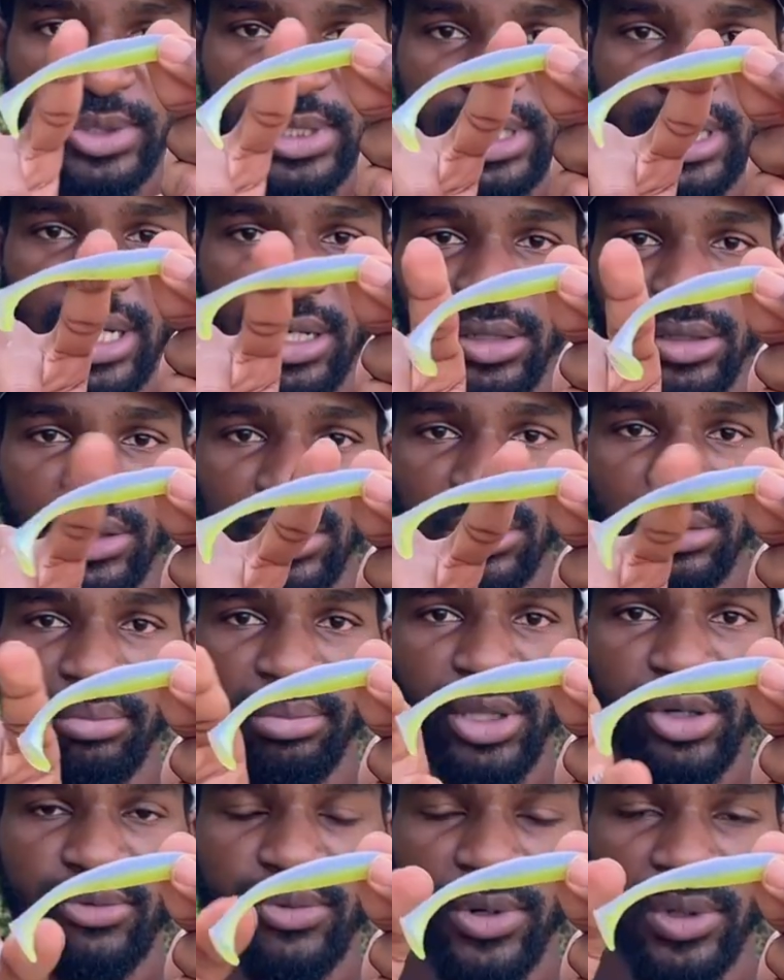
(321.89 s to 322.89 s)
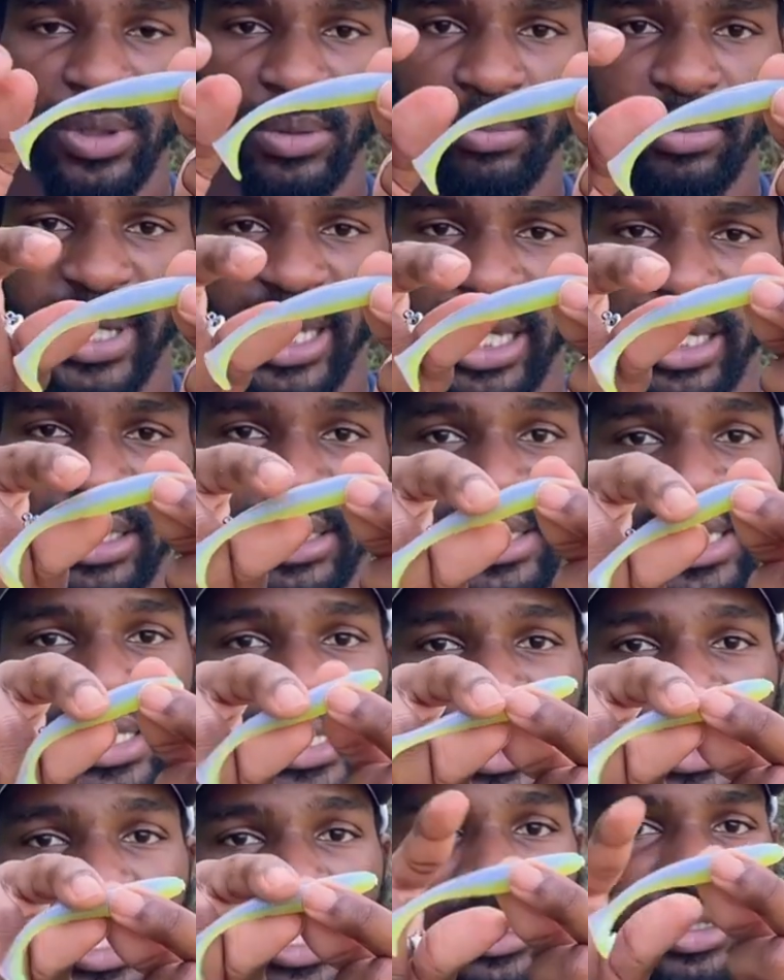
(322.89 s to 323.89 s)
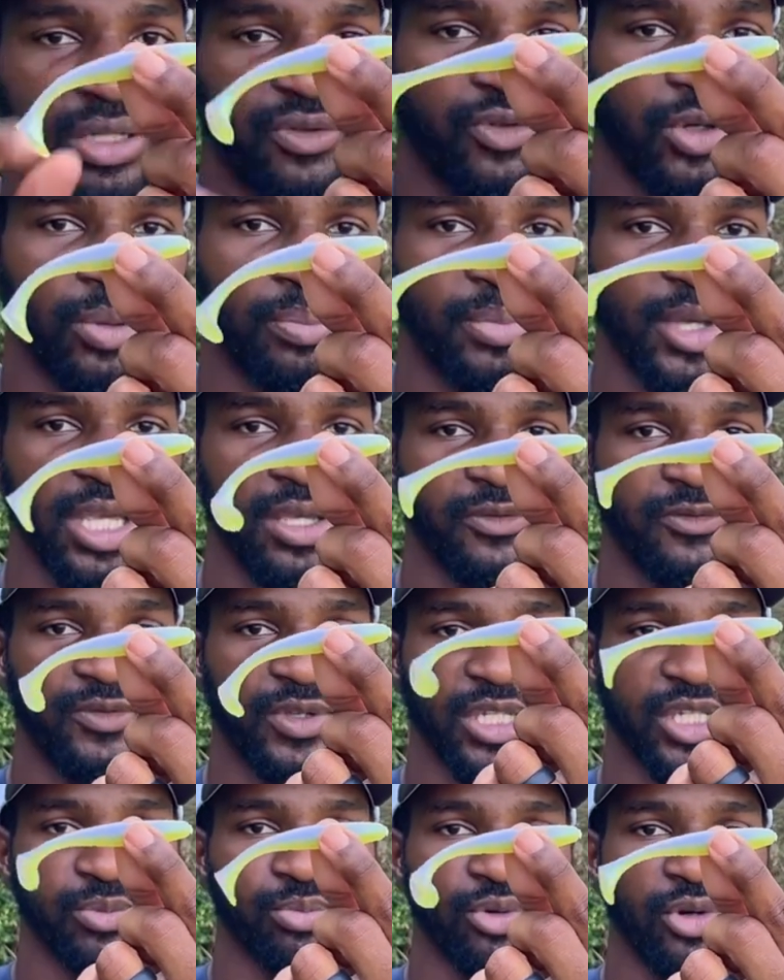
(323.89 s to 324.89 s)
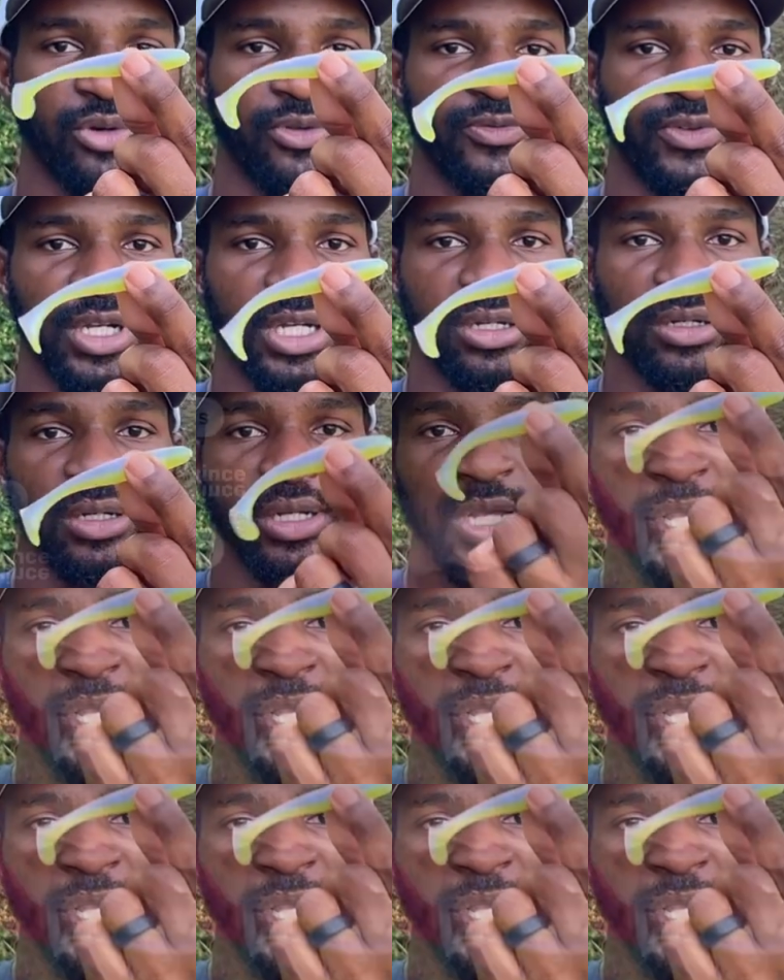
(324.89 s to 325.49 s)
You got a little blue on the back just to kind of give it a bait fish profile.